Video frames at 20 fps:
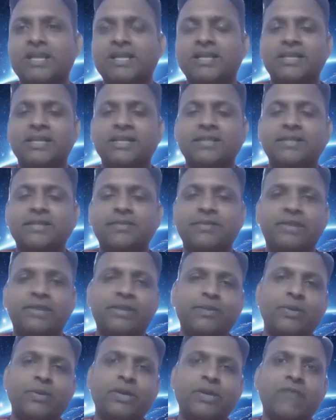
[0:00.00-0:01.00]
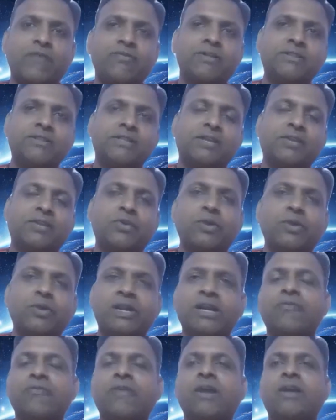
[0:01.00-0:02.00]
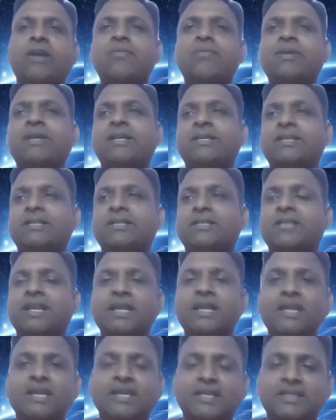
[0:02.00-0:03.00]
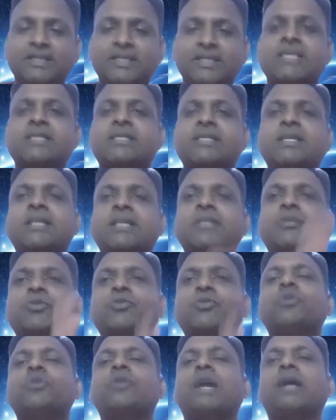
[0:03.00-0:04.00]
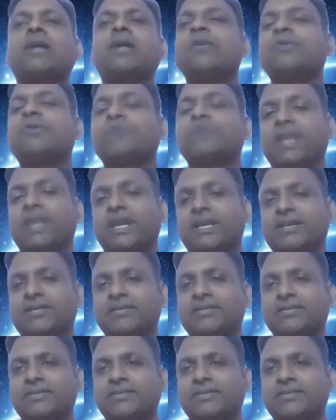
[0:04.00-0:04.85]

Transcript: There is a very big offer, sir. No need of documentation, sir. Just this you should agree to take.